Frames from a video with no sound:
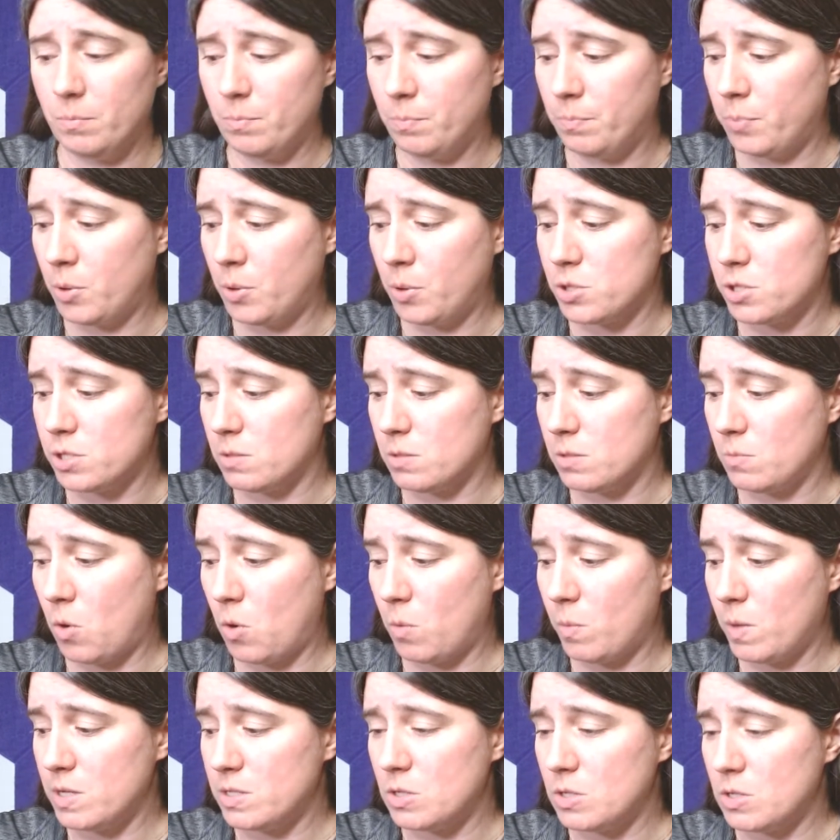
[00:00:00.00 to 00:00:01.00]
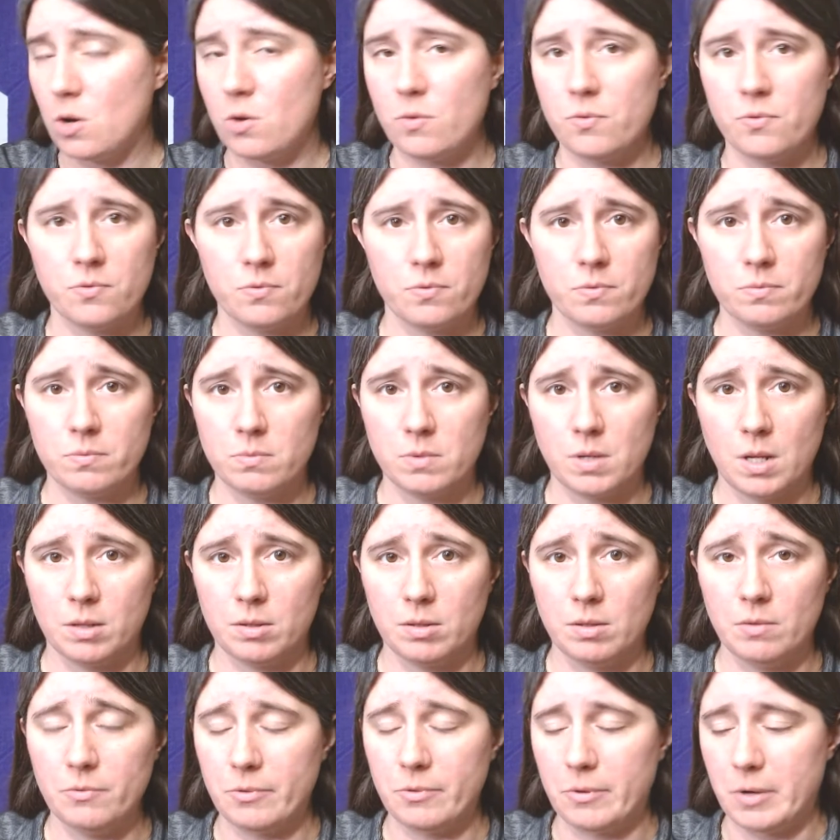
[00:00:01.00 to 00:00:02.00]
Purchased them all myself,
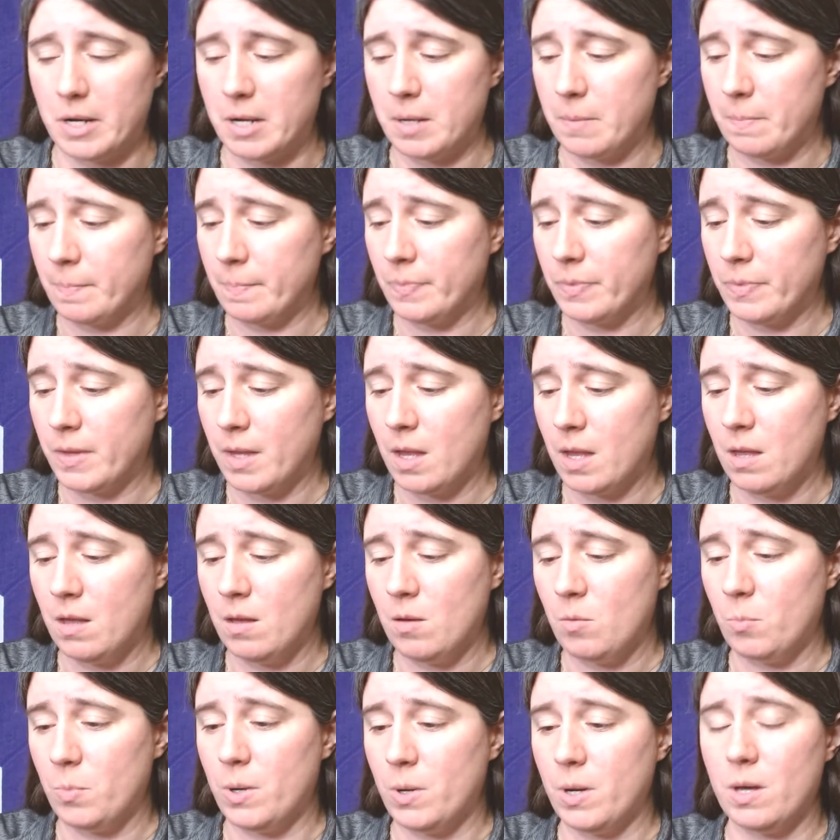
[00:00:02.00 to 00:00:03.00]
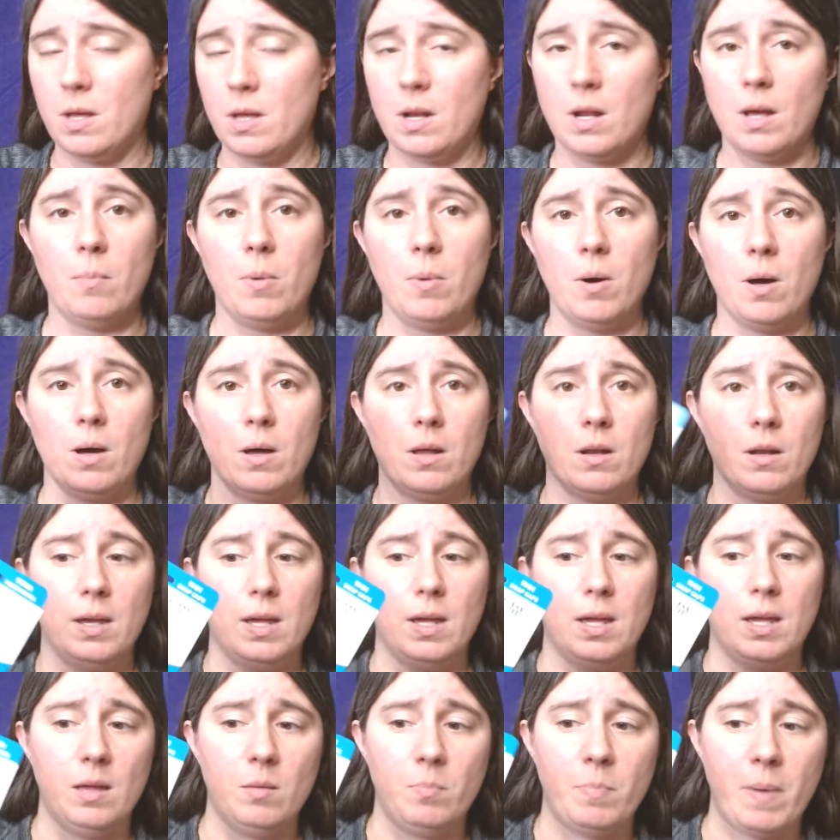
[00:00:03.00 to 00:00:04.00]
nothing free. But I bought
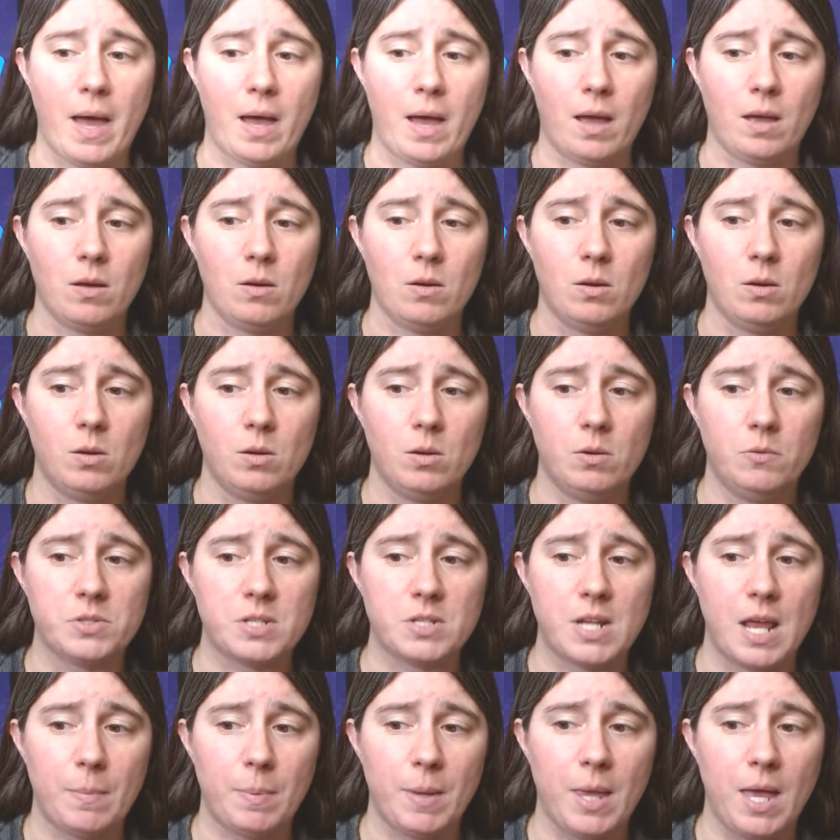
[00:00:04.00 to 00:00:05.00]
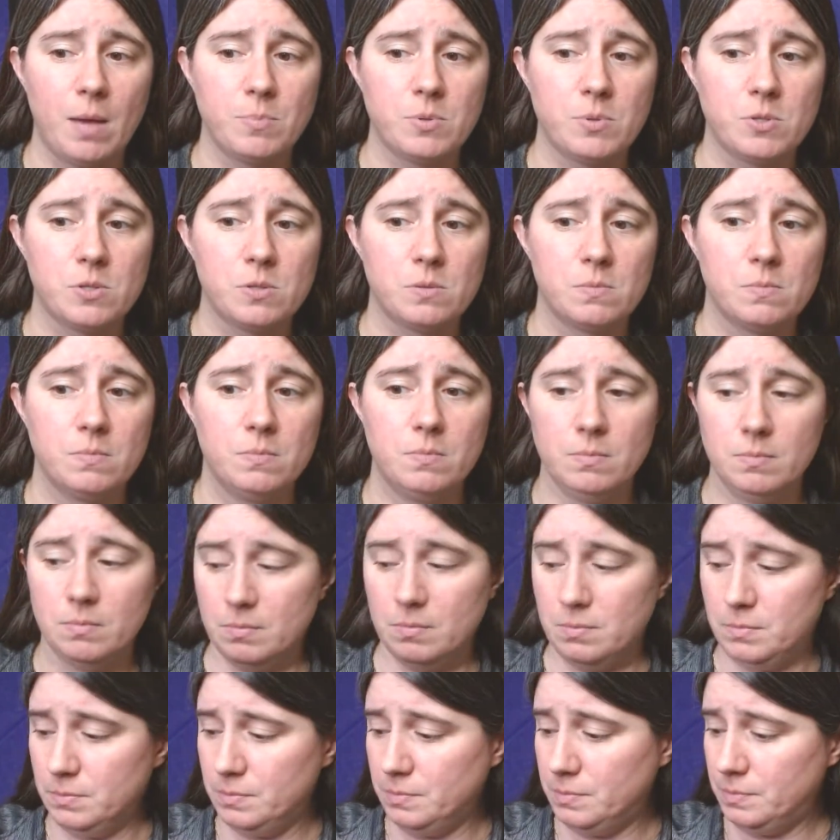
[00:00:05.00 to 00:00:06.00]
a pack of snap caps.
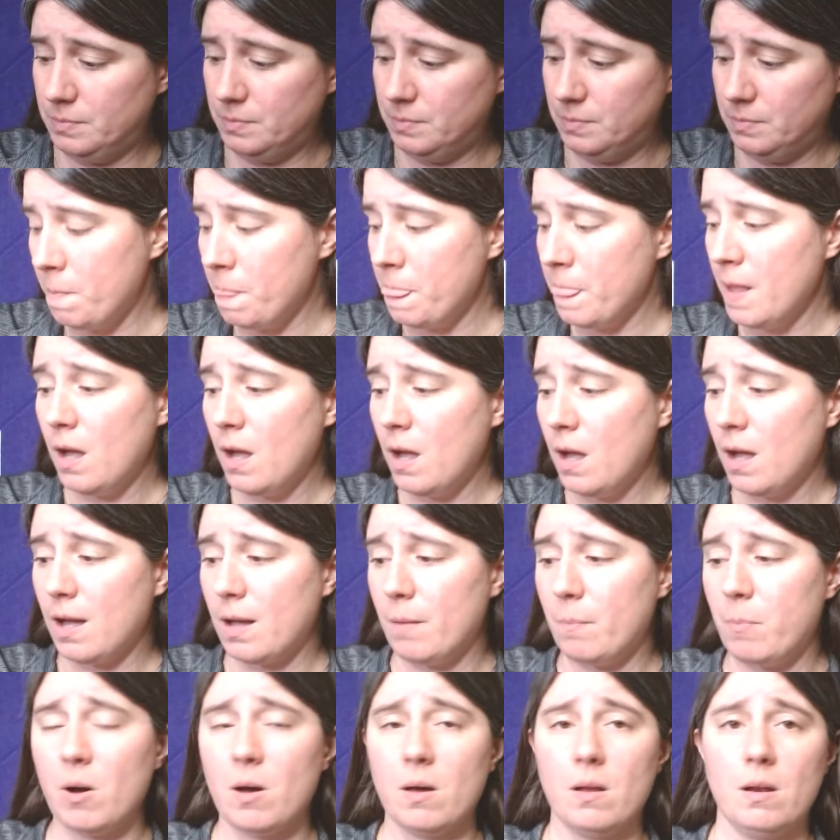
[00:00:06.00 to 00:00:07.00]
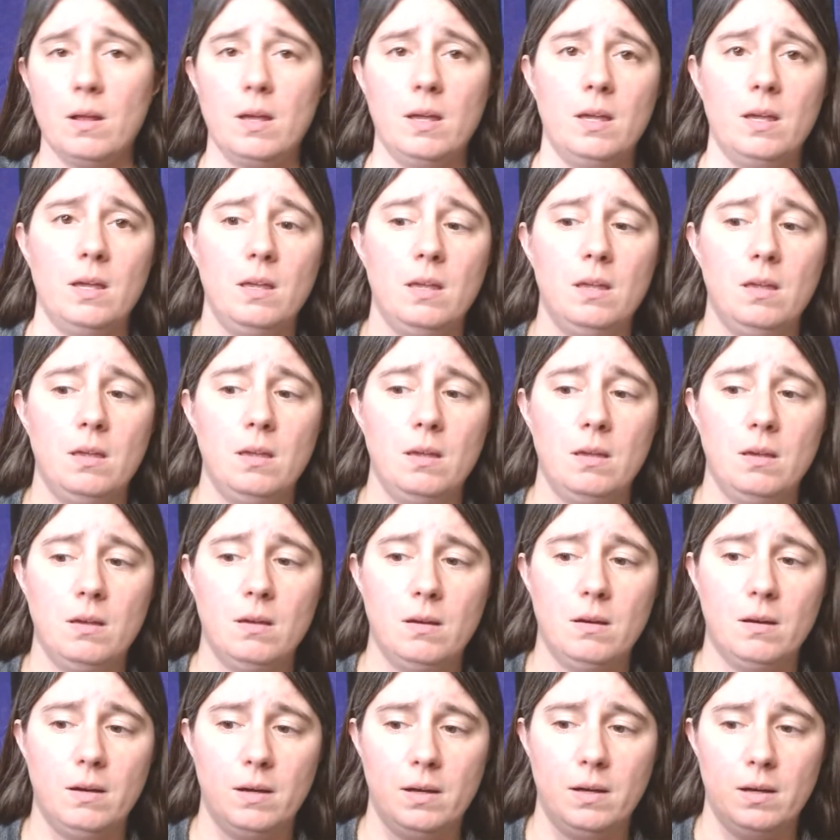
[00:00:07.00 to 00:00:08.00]
I bought a
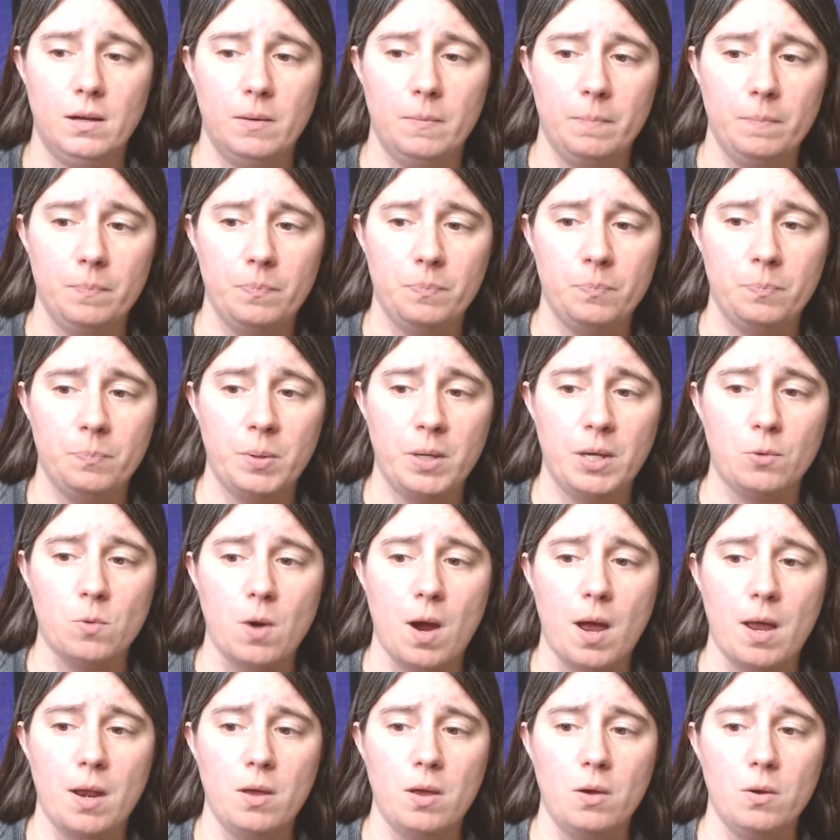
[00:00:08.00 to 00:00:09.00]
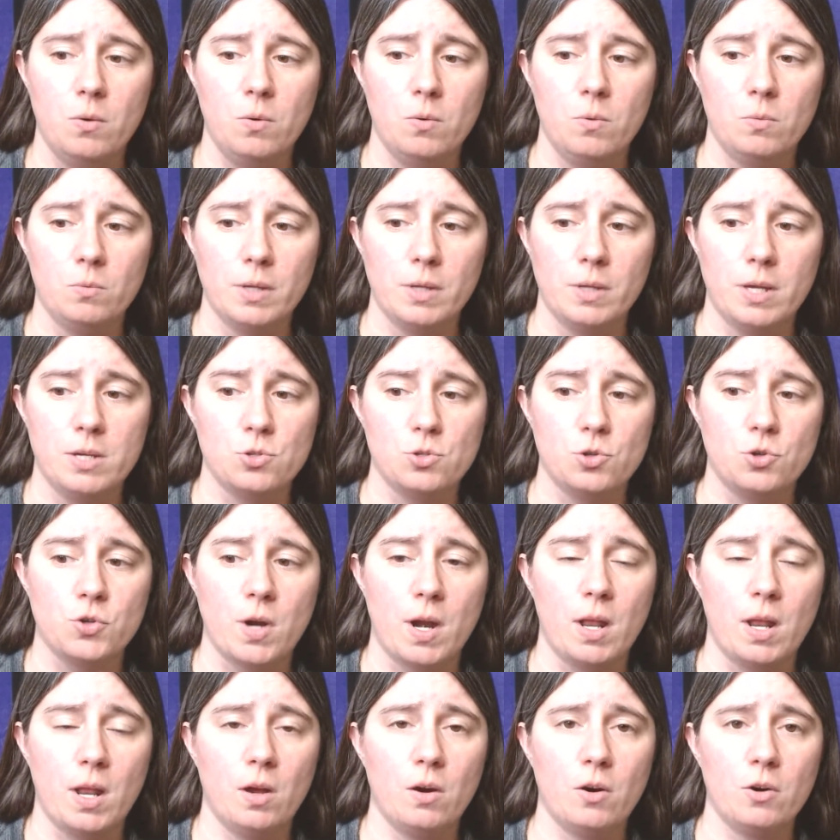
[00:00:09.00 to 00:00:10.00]
pink Rhino Laser
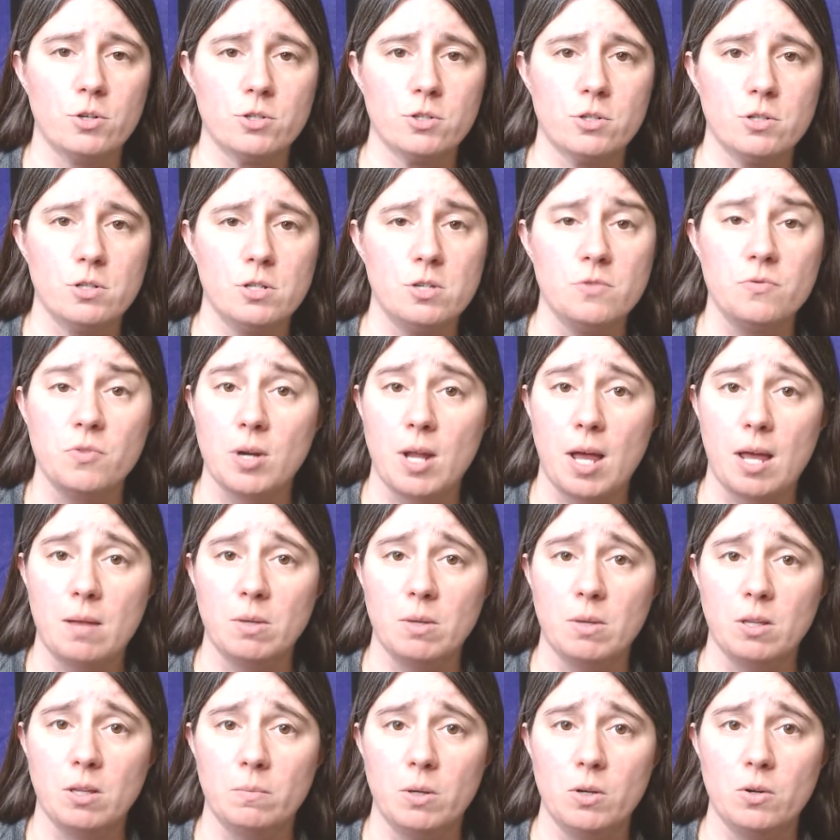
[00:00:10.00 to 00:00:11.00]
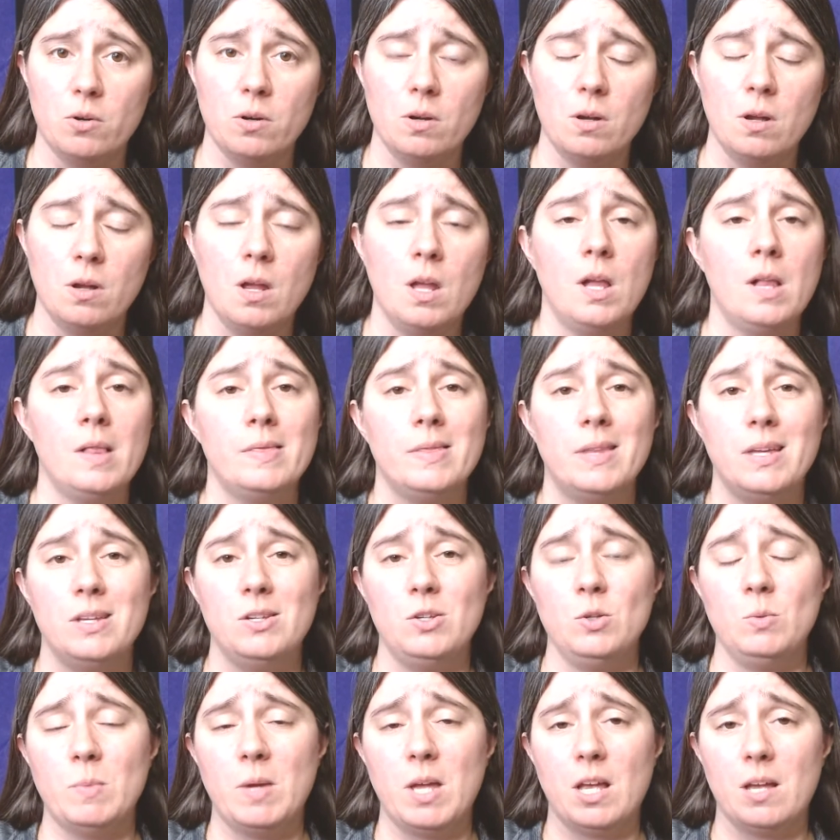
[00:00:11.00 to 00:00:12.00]
Training Cartridge for 9mm. They
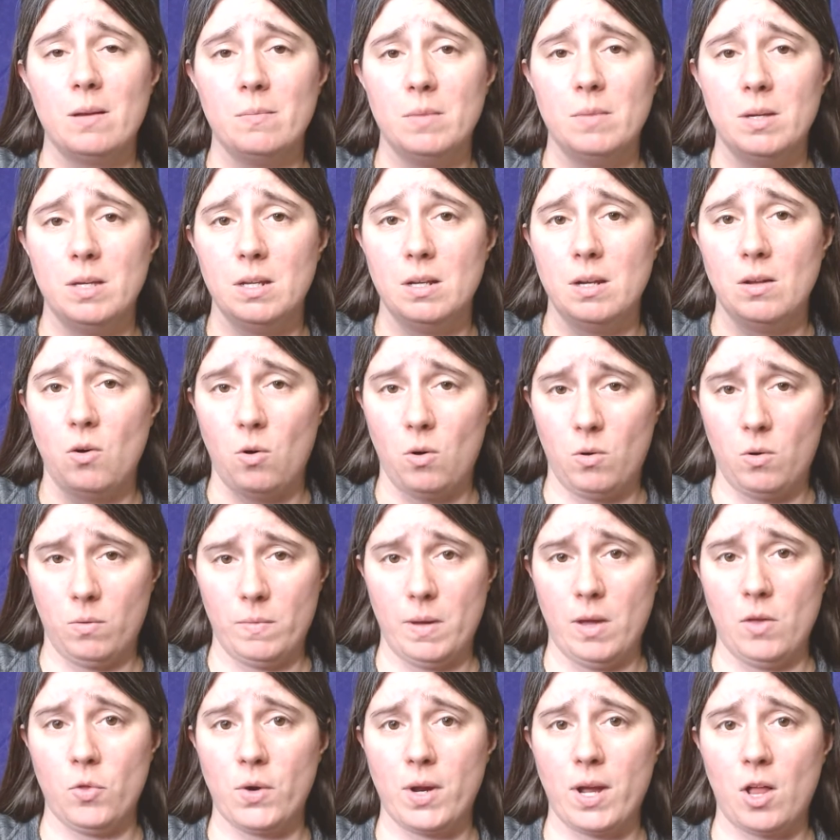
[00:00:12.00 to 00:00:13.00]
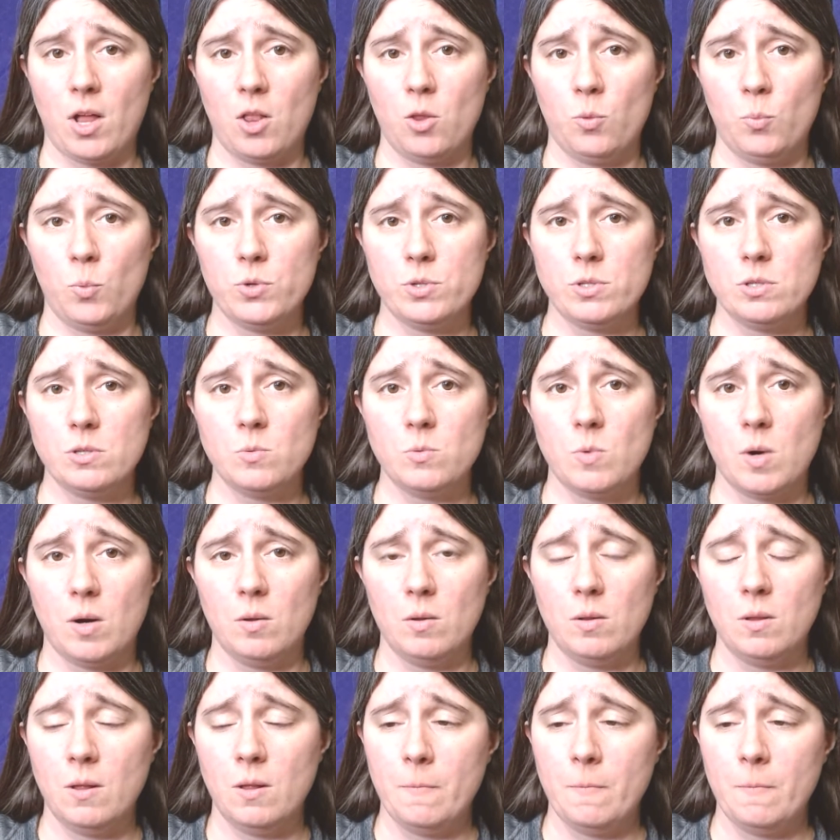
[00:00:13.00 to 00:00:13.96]
do make them in other calibers as well.